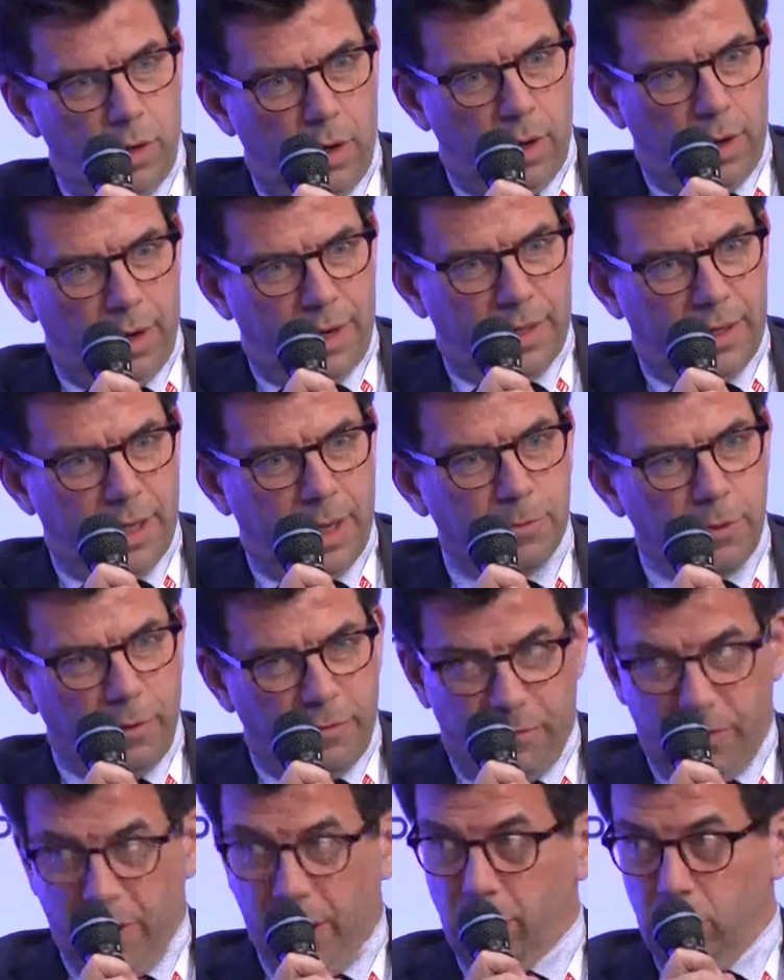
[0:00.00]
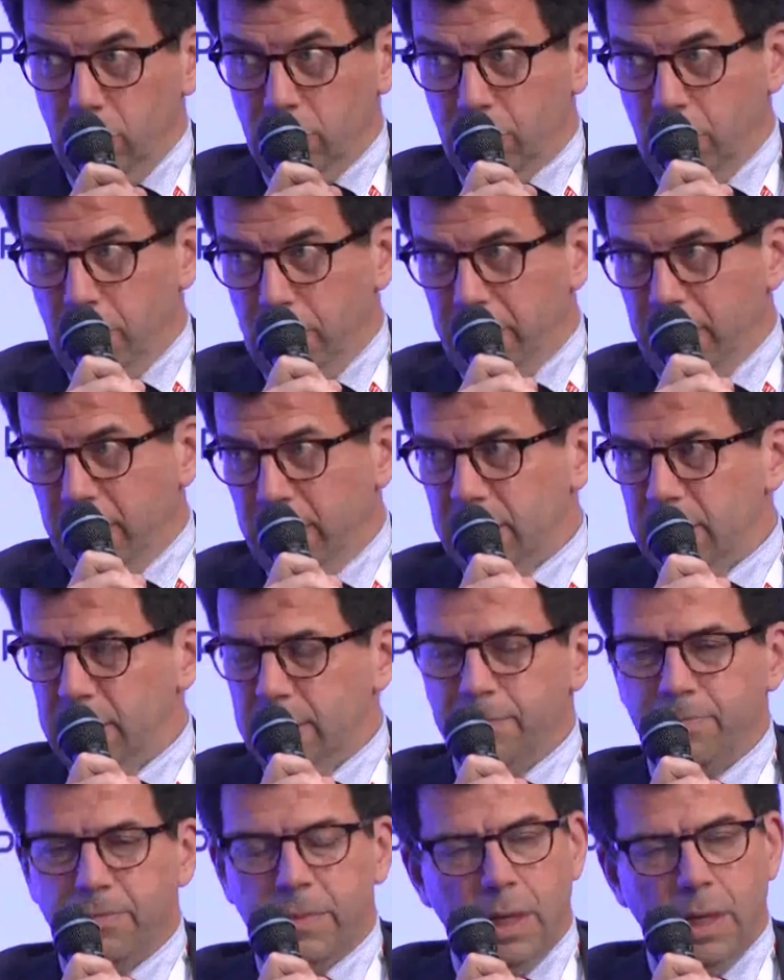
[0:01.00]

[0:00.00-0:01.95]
uh, in terms of financial means,